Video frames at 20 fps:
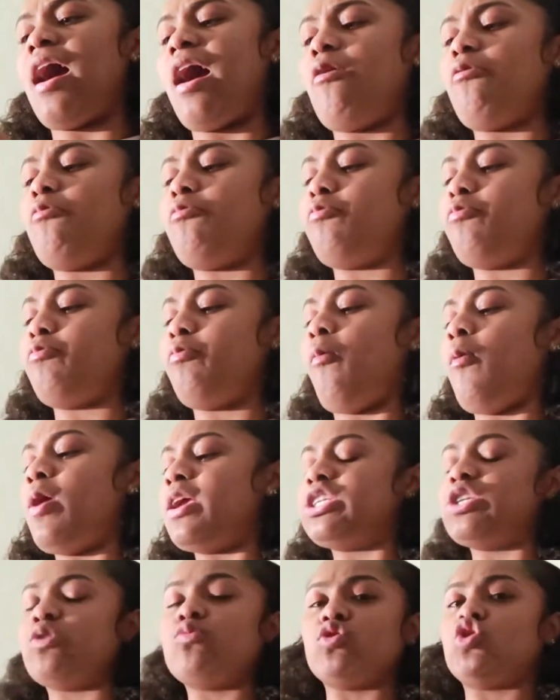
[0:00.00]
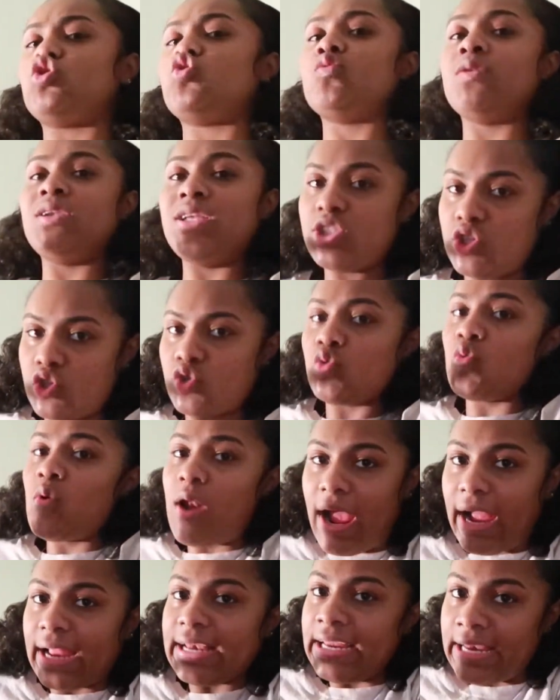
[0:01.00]
i wish it was
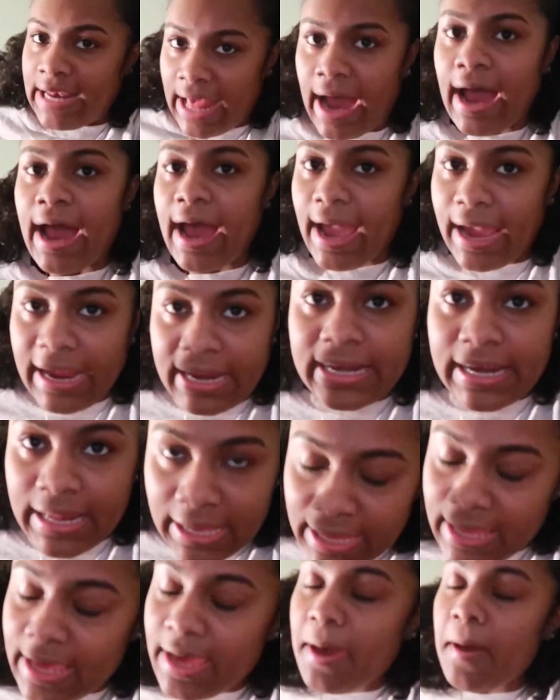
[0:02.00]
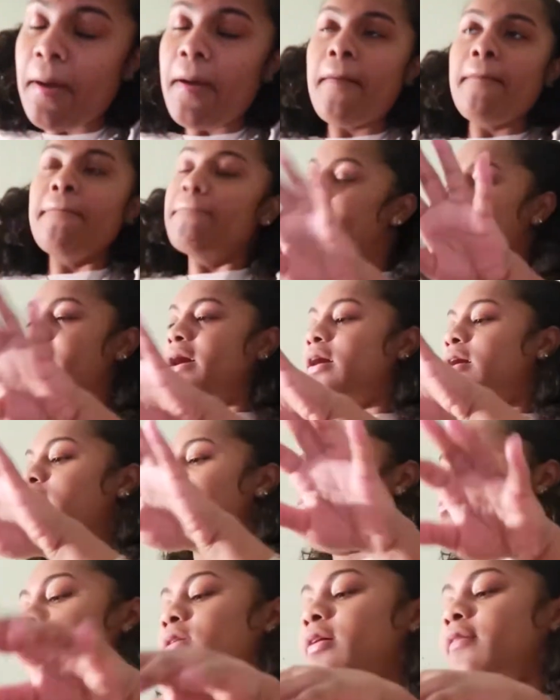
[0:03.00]
$22.99
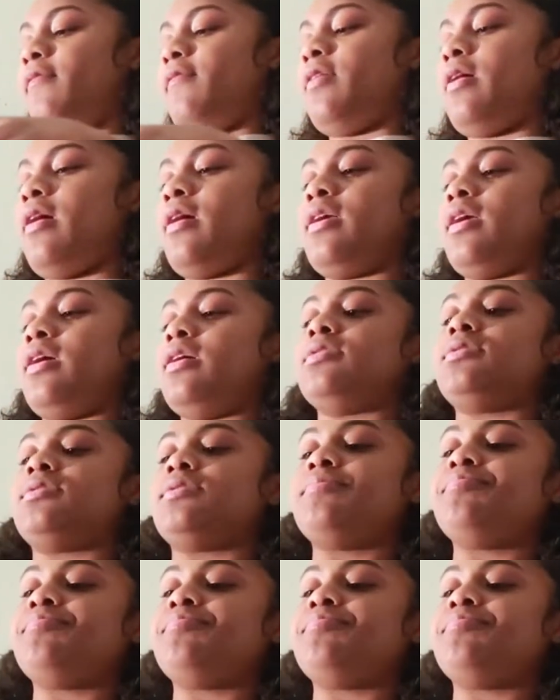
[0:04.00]
but whatever i guess